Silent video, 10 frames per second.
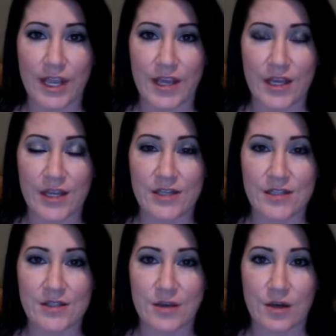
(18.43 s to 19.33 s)
and
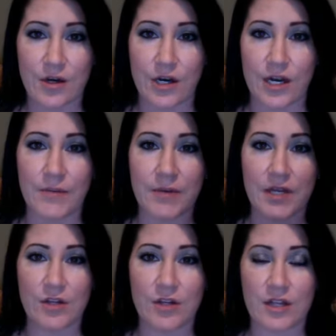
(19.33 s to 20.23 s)
sonogram, and
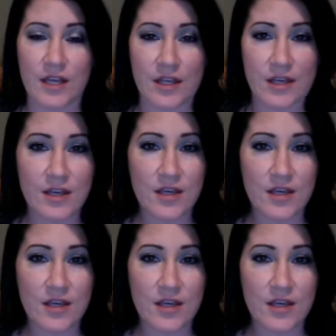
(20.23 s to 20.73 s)
it looked like